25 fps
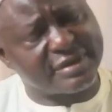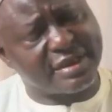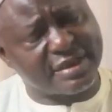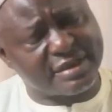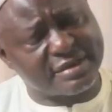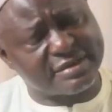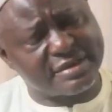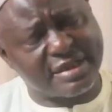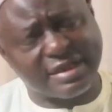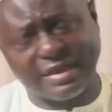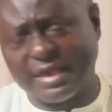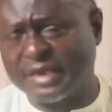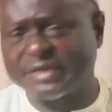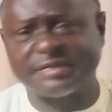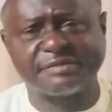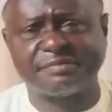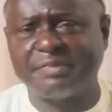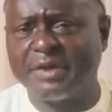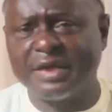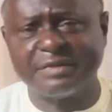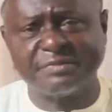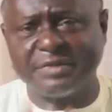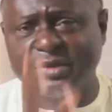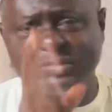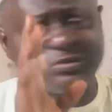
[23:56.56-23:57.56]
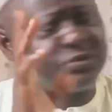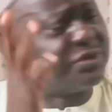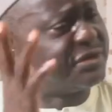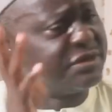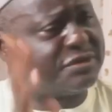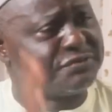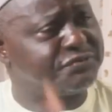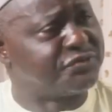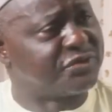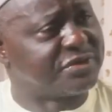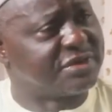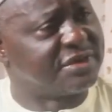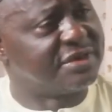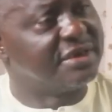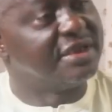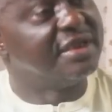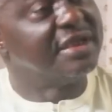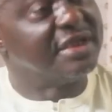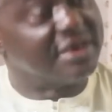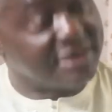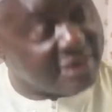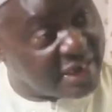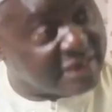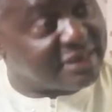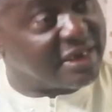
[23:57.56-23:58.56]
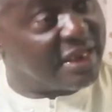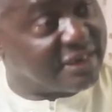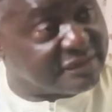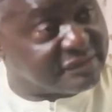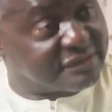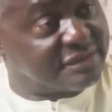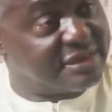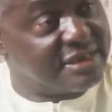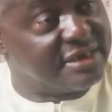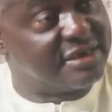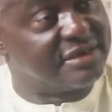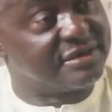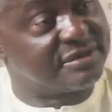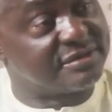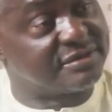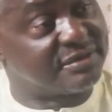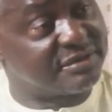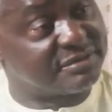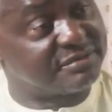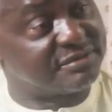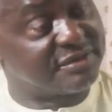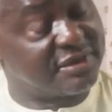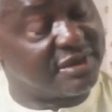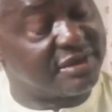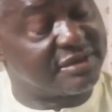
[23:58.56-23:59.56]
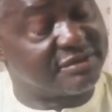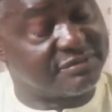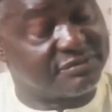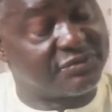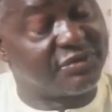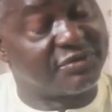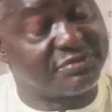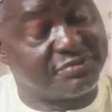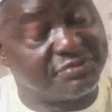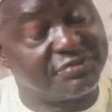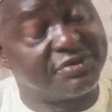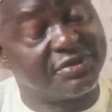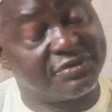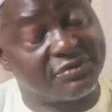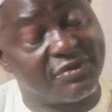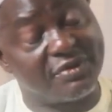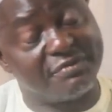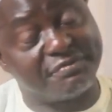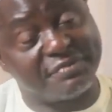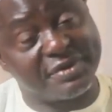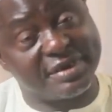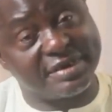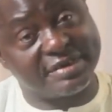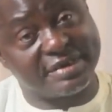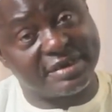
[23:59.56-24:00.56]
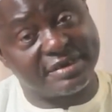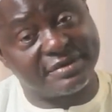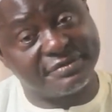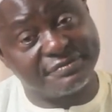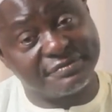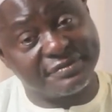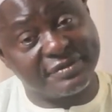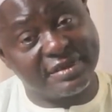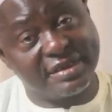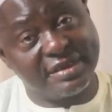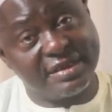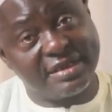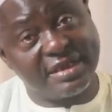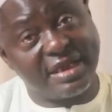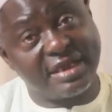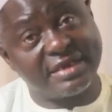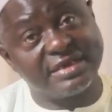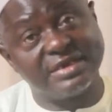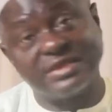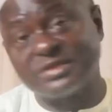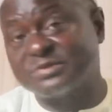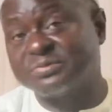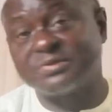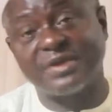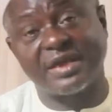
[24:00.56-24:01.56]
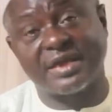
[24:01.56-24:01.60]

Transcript: Yeah, as far back 2014 that are still not been completed, and these